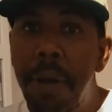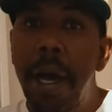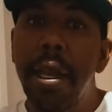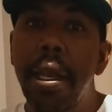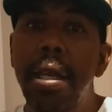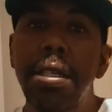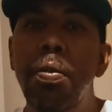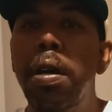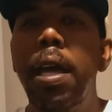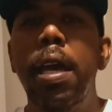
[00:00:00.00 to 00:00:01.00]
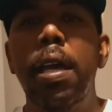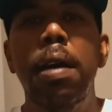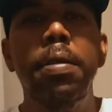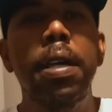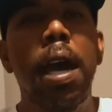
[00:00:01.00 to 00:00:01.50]
But I just wanted to
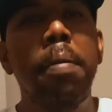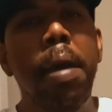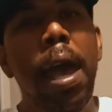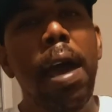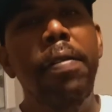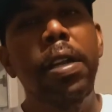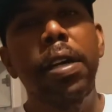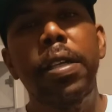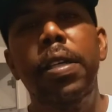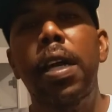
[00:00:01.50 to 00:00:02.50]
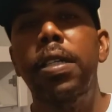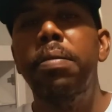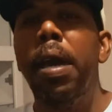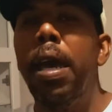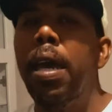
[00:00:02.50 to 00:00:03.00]
come to y'all, man, have a little
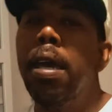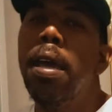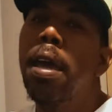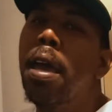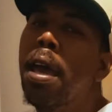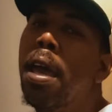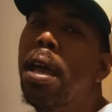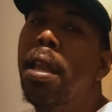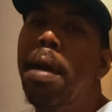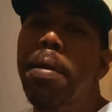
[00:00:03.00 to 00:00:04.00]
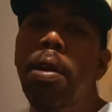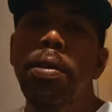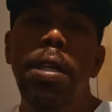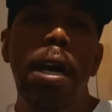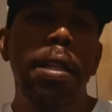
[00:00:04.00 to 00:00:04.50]
discussion, man. Let me know
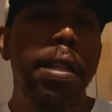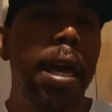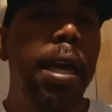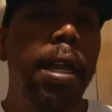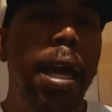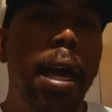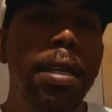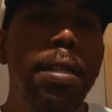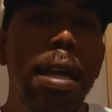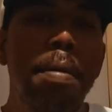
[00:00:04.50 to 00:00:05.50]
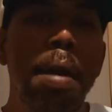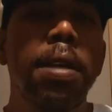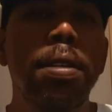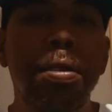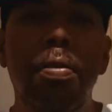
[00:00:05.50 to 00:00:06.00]
what y'all think. Like I said,
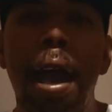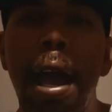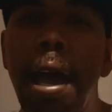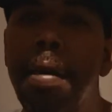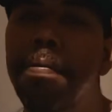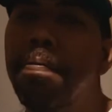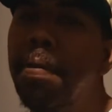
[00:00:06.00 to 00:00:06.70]
man, subscribe.